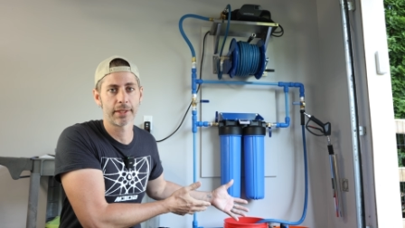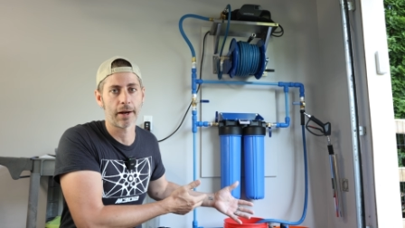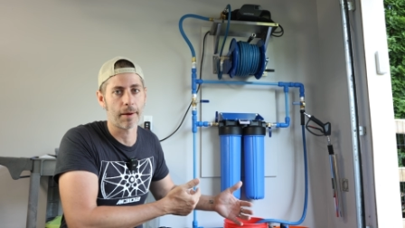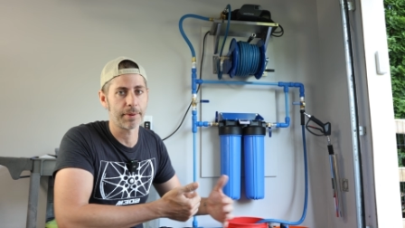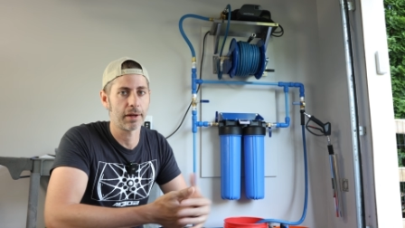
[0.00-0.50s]

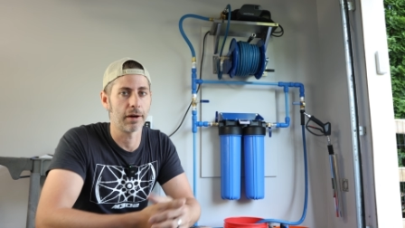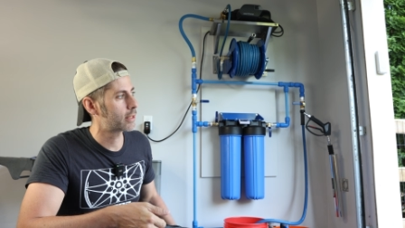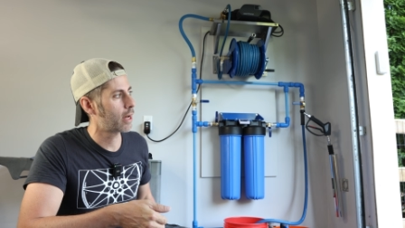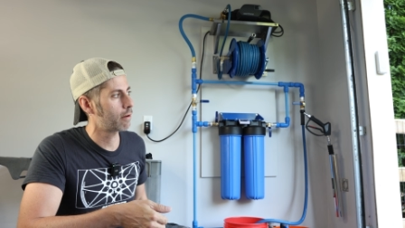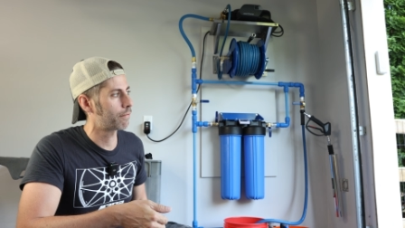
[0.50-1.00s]
setup.
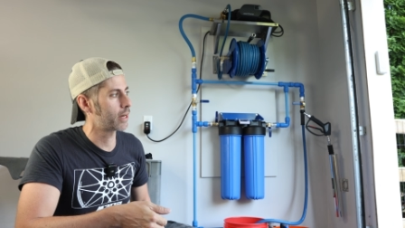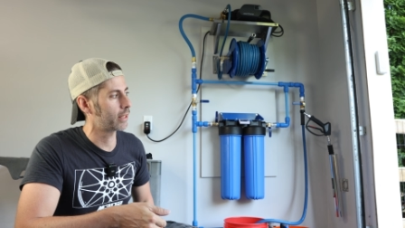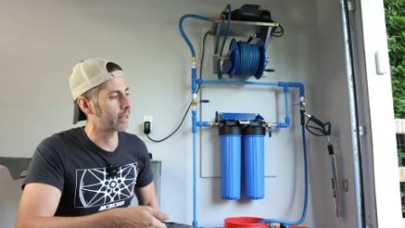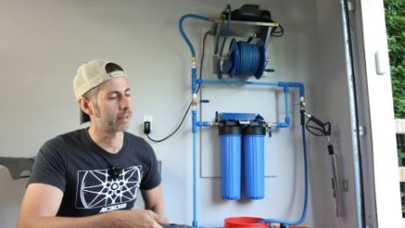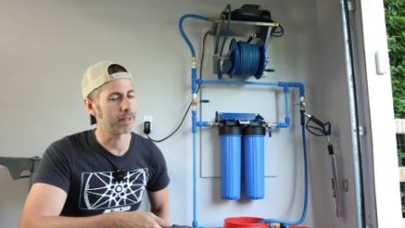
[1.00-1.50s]
It's kind of
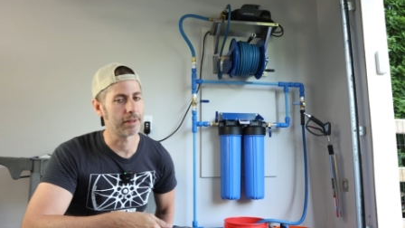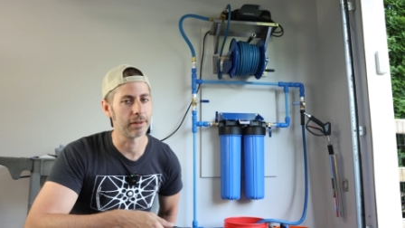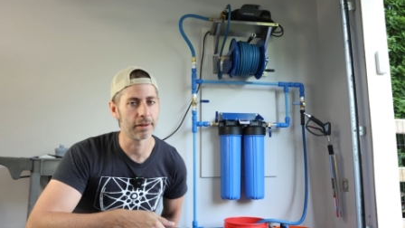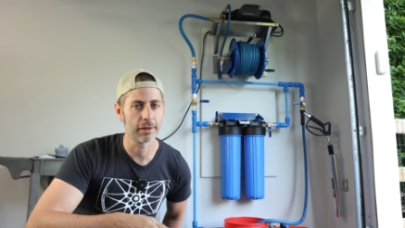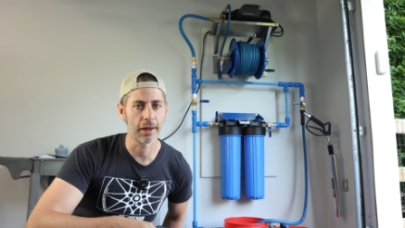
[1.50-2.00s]
funny, like
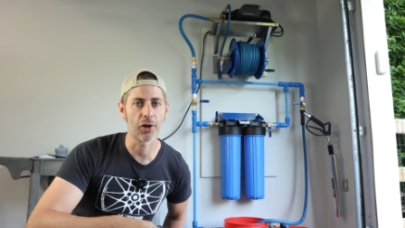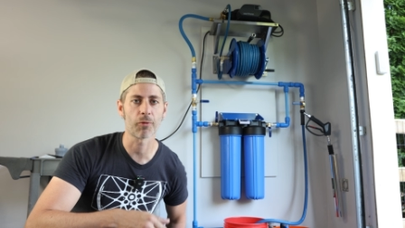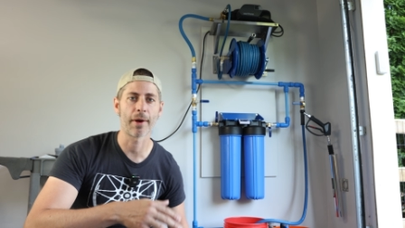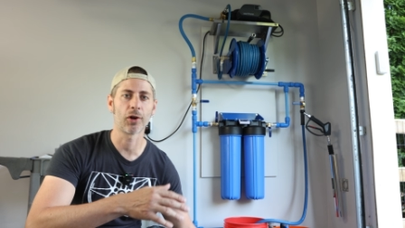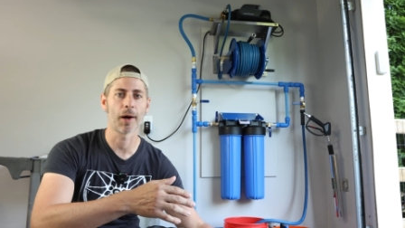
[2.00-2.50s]
the
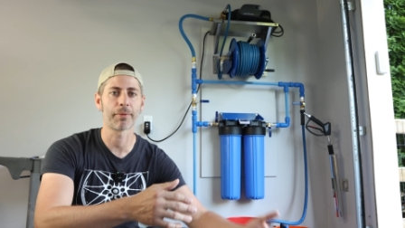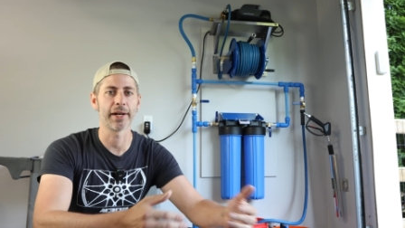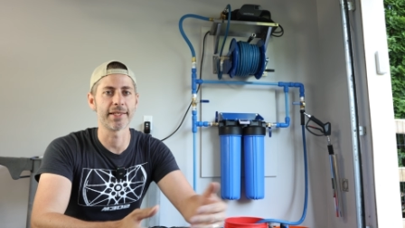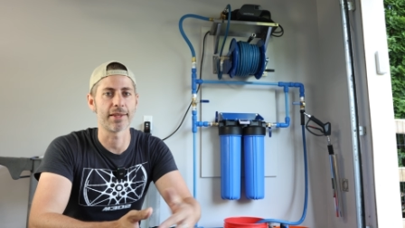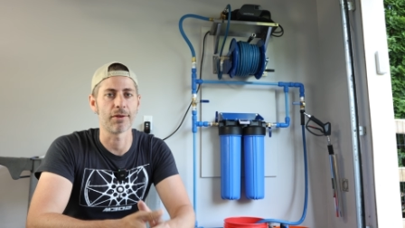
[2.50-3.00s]
incremental
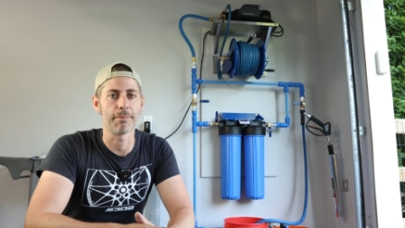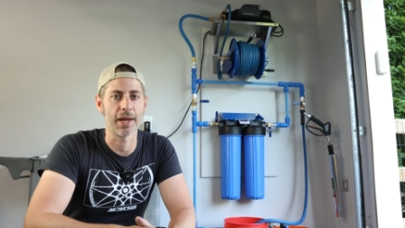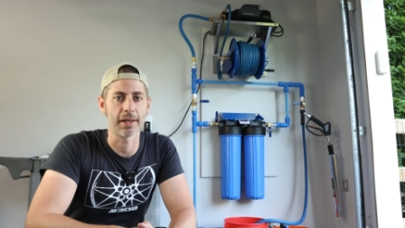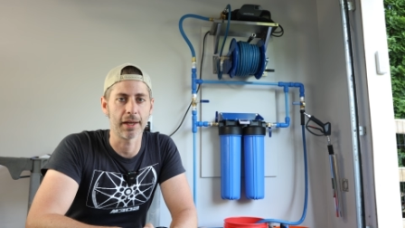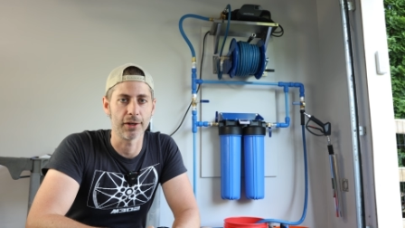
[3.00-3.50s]
upgrades that you
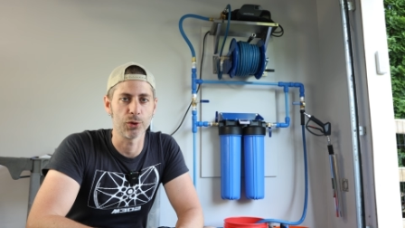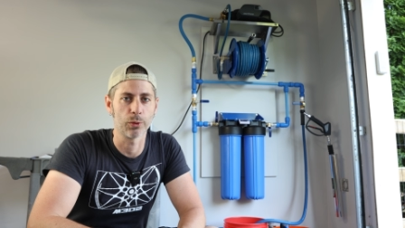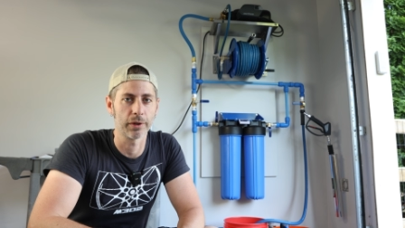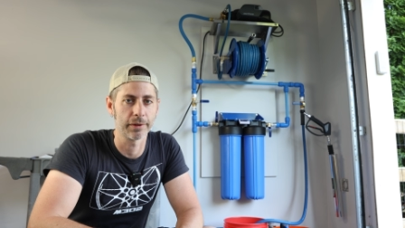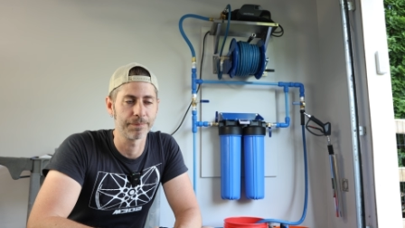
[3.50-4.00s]
make in
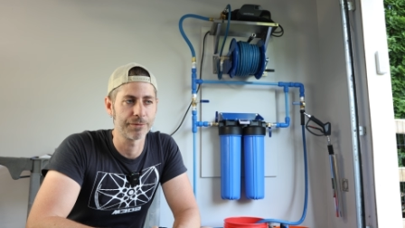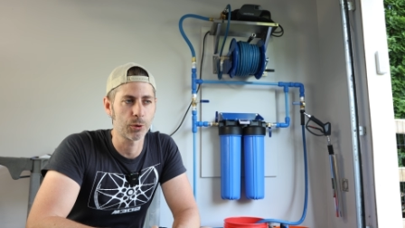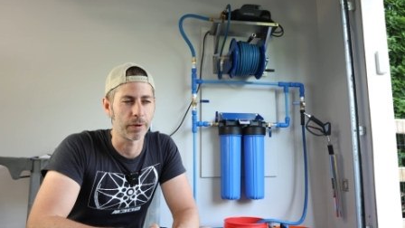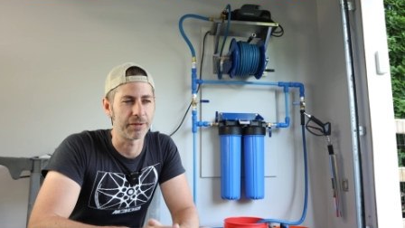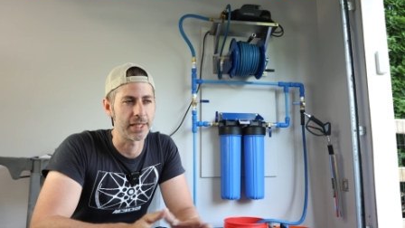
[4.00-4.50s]
your
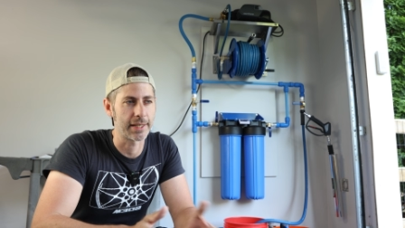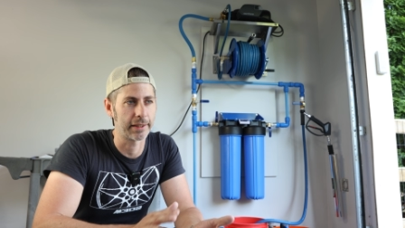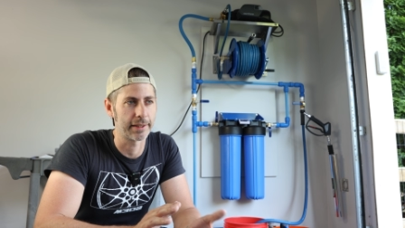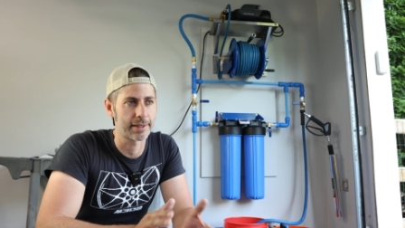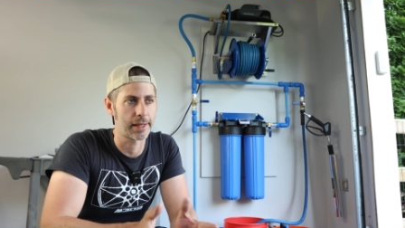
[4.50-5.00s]
sort of
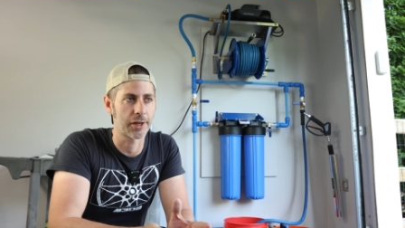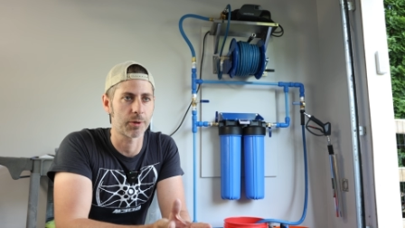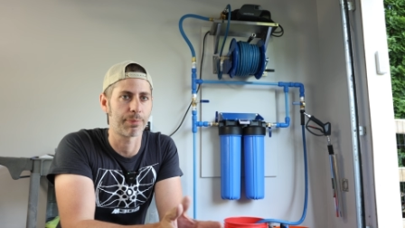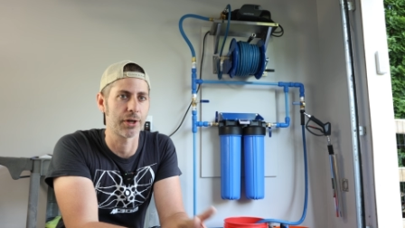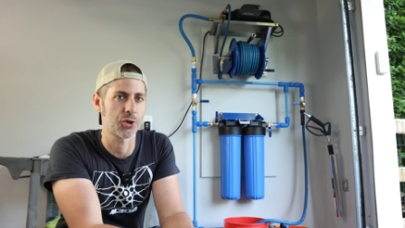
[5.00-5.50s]
detailing
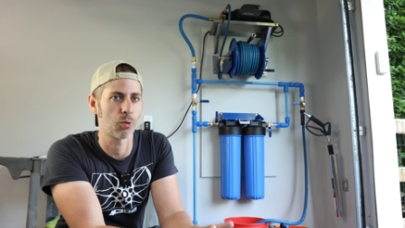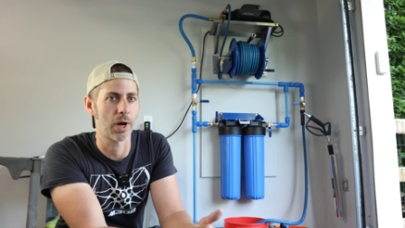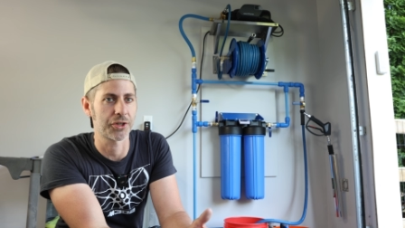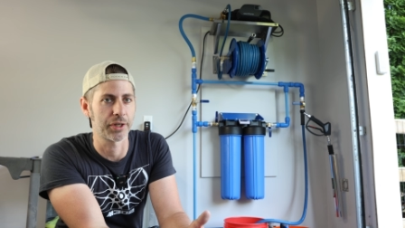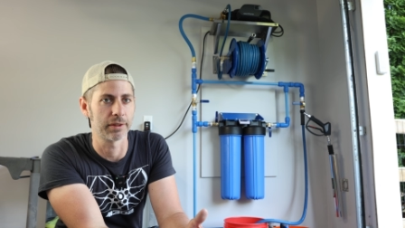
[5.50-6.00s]
/ pressure
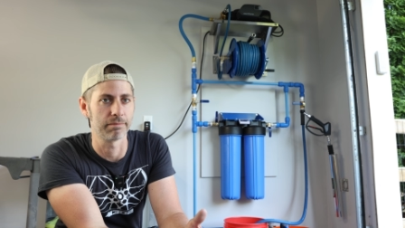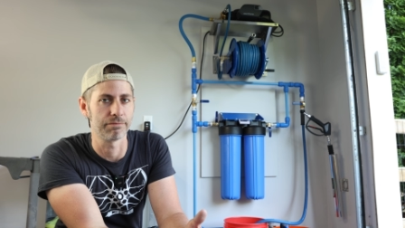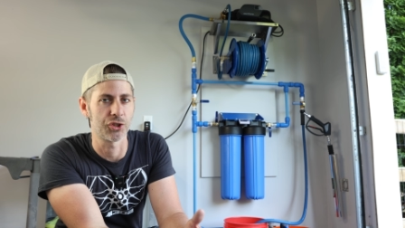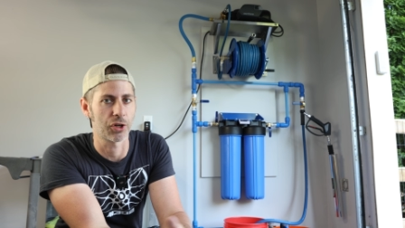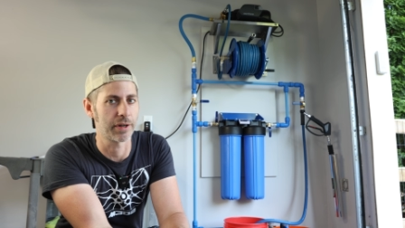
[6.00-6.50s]

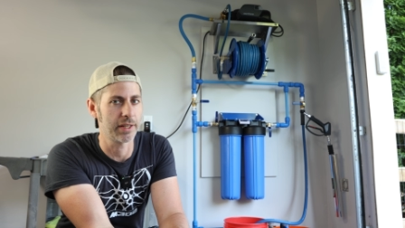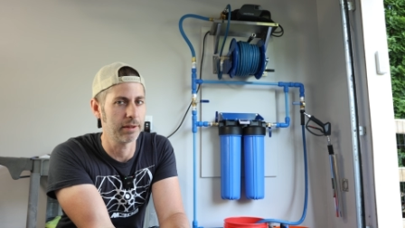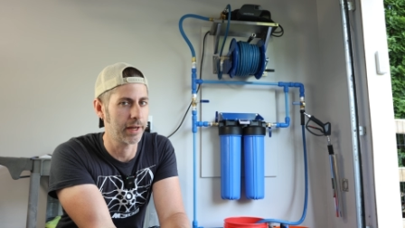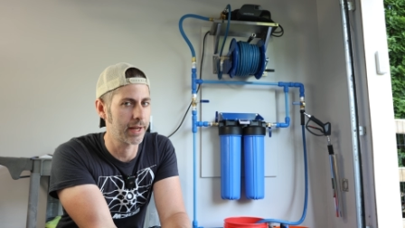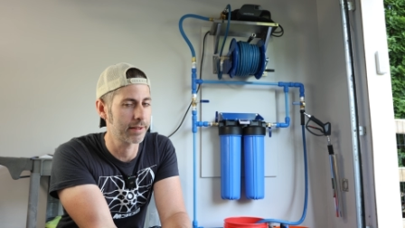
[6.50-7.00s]
washing
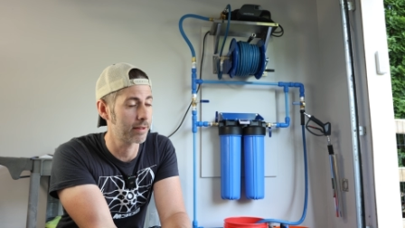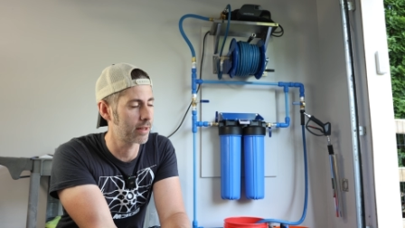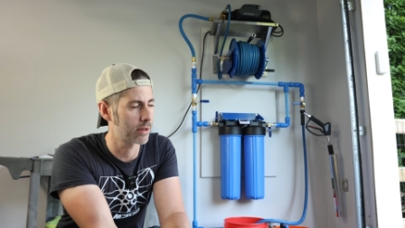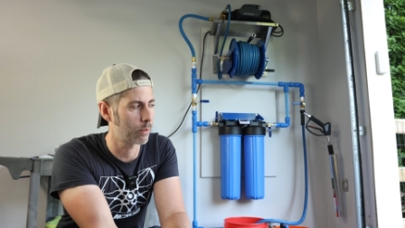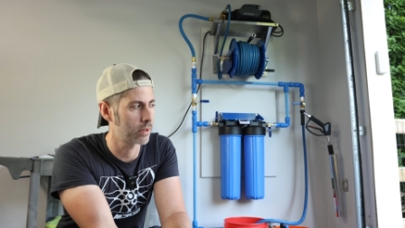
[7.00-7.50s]
journey, I guess,
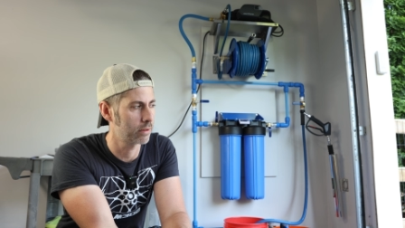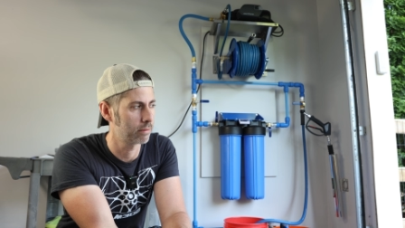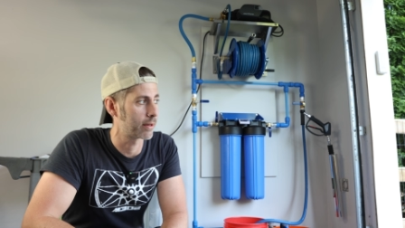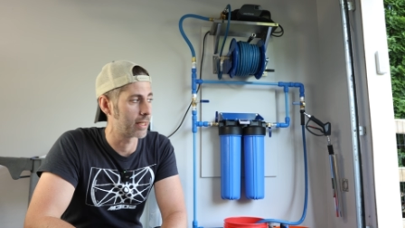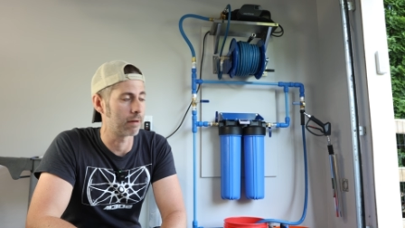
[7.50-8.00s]
as it were.
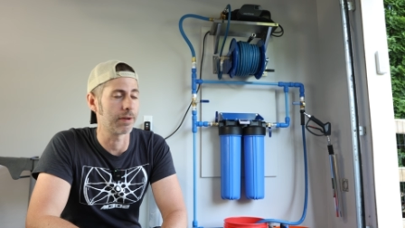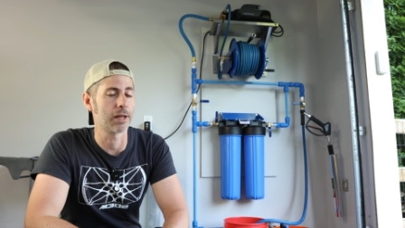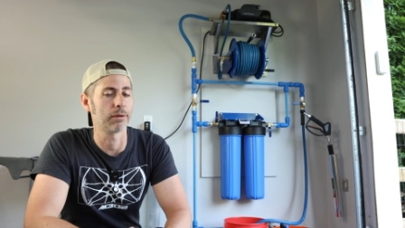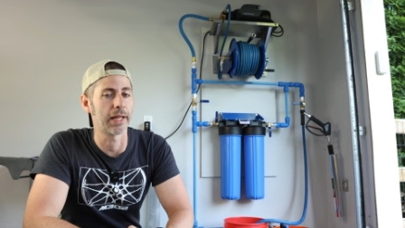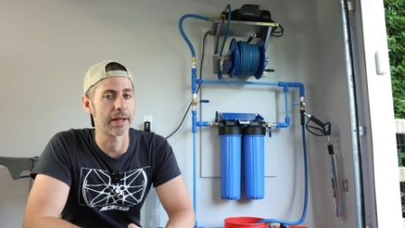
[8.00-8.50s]
So I did a
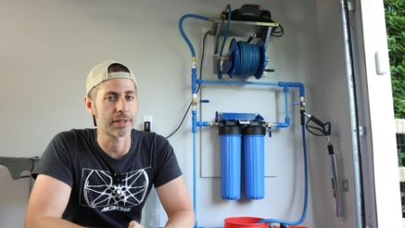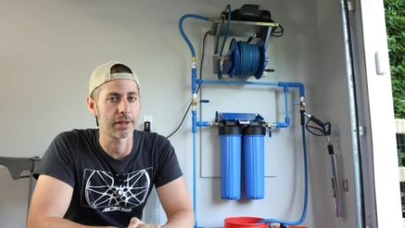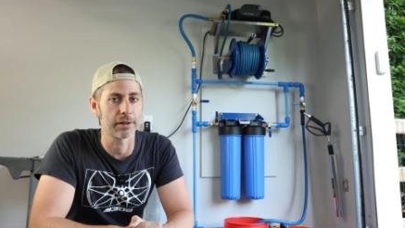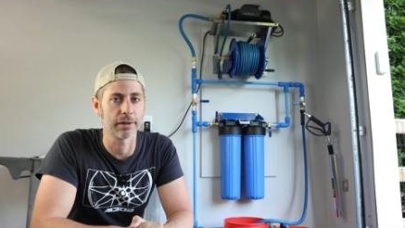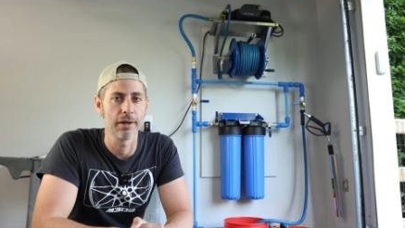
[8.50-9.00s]
video last
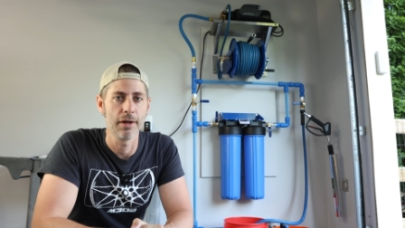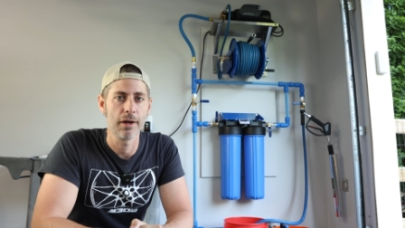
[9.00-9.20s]
year